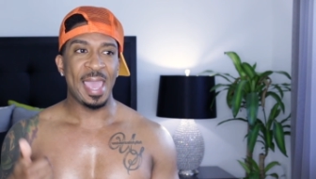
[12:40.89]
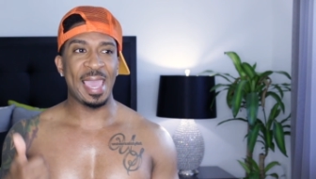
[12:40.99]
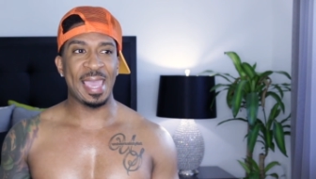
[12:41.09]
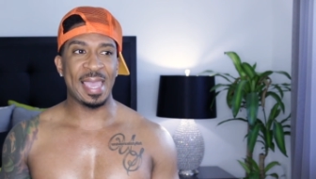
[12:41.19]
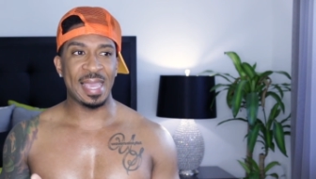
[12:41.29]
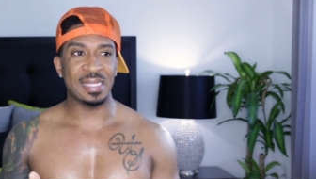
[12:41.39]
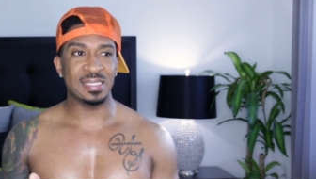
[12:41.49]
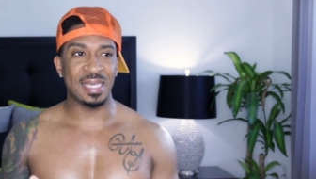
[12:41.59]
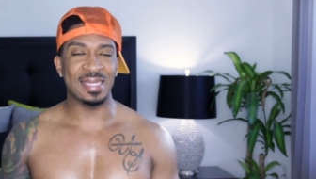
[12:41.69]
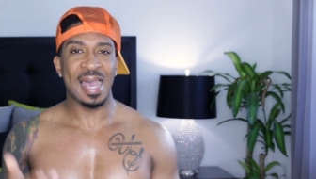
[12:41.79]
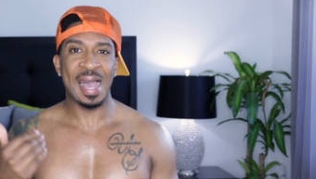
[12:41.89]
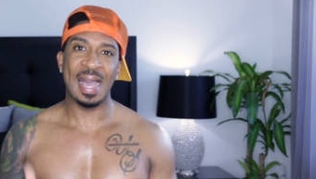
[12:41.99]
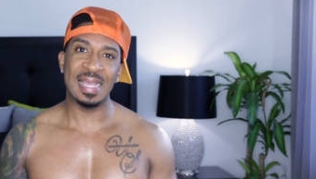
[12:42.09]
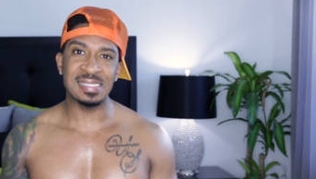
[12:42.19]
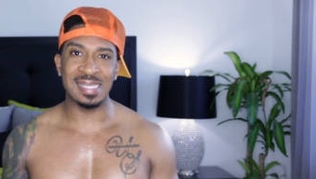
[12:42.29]
And in
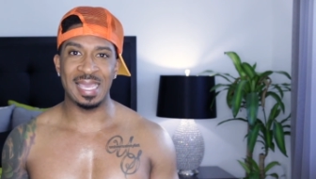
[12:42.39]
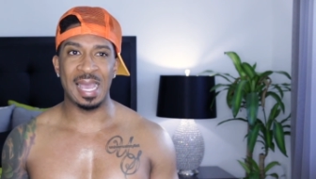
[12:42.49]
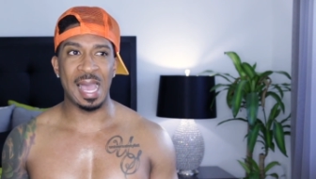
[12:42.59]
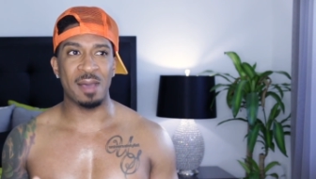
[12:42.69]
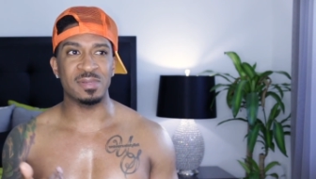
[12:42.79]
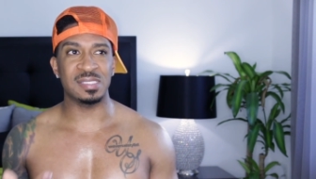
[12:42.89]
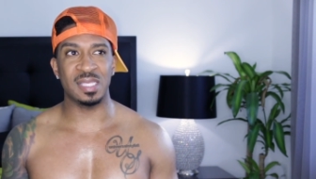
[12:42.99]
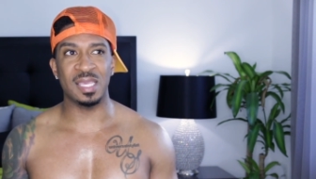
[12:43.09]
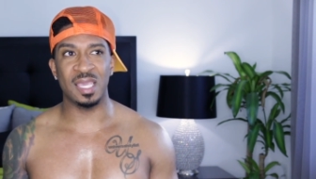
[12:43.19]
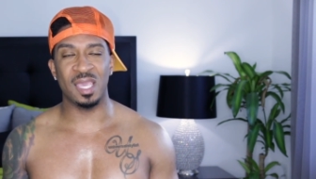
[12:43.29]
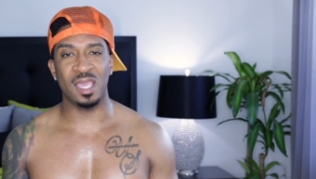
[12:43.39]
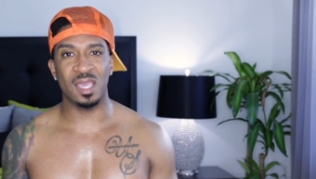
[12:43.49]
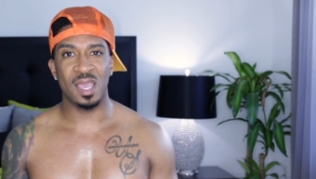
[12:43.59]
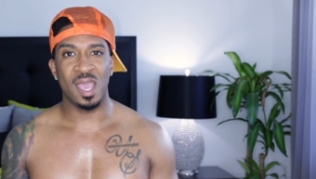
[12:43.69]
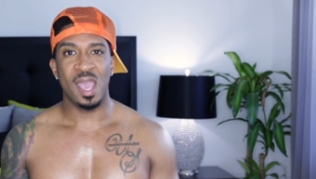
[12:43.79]
hindsight, I was
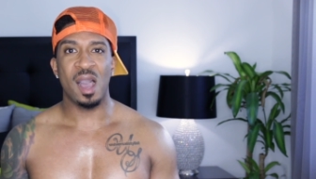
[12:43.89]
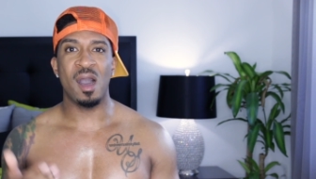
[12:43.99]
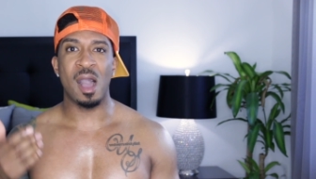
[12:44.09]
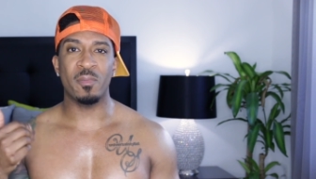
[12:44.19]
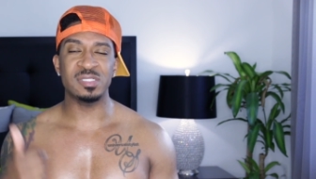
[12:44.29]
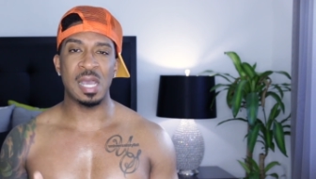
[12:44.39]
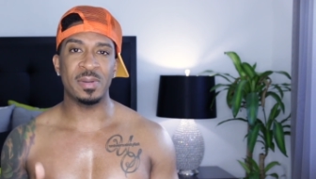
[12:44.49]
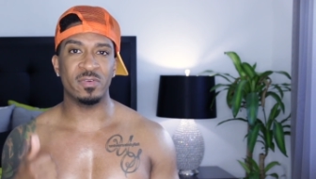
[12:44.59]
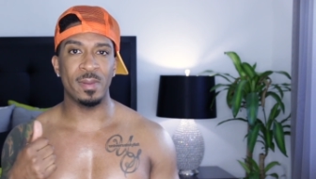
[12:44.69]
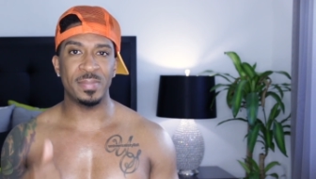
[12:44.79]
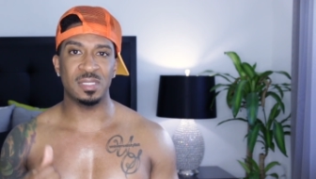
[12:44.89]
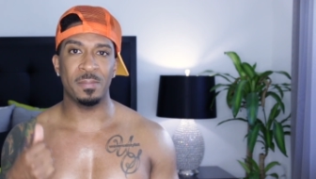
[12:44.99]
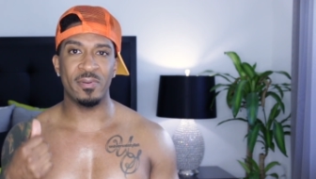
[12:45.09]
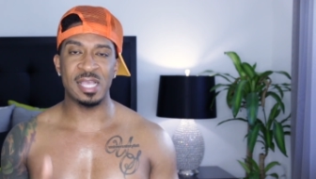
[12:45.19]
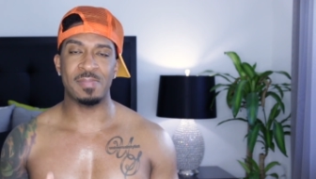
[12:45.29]
thinking, oh, I wish I would have remembered to
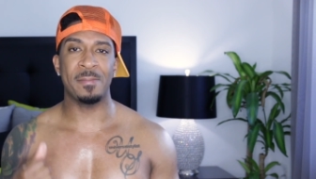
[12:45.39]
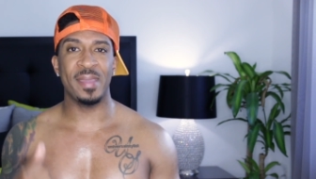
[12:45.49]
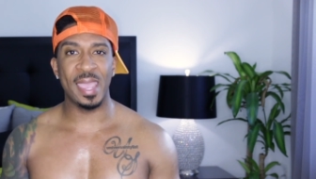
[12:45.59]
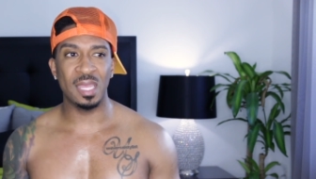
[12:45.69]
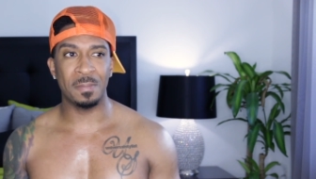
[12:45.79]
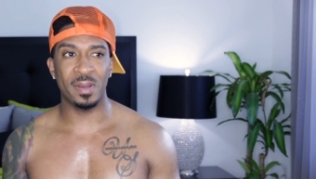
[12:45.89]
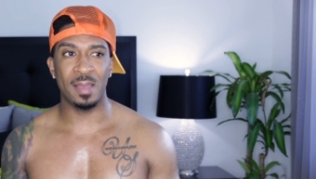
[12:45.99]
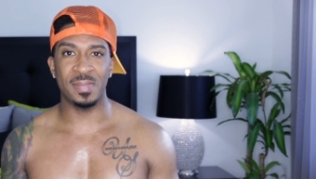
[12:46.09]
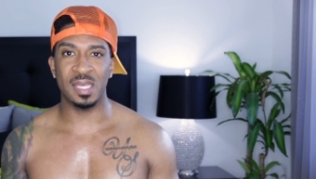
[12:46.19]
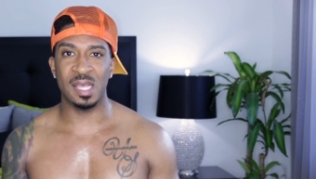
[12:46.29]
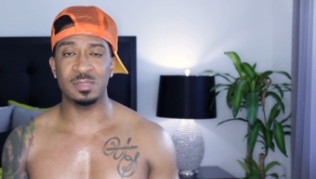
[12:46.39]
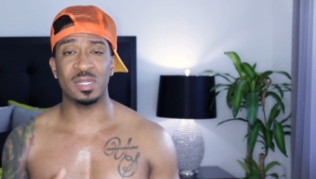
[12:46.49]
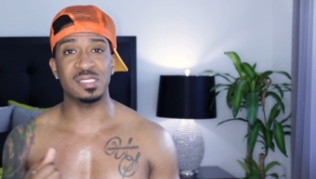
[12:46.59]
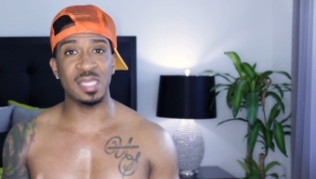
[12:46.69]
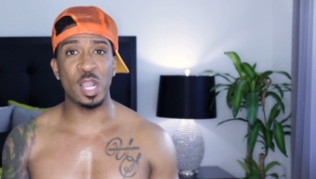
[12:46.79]
press my panic button because it
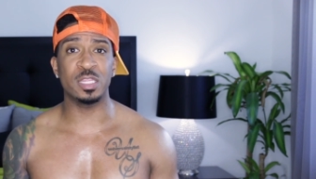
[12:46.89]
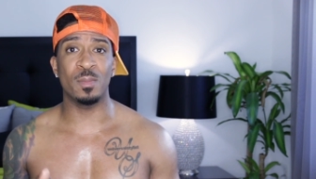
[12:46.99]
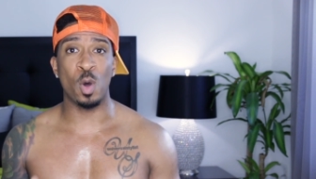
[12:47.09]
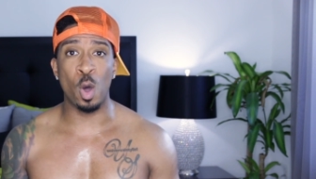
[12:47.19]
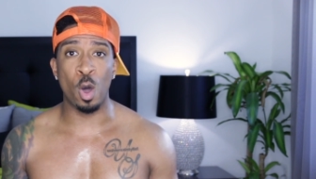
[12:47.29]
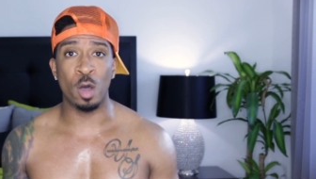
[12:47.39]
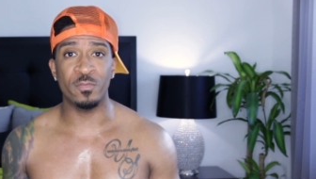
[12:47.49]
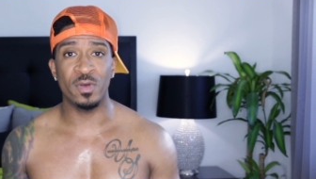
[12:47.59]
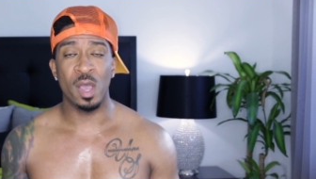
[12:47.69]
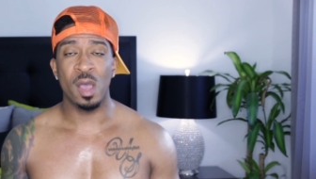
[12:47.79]
would have scared them off.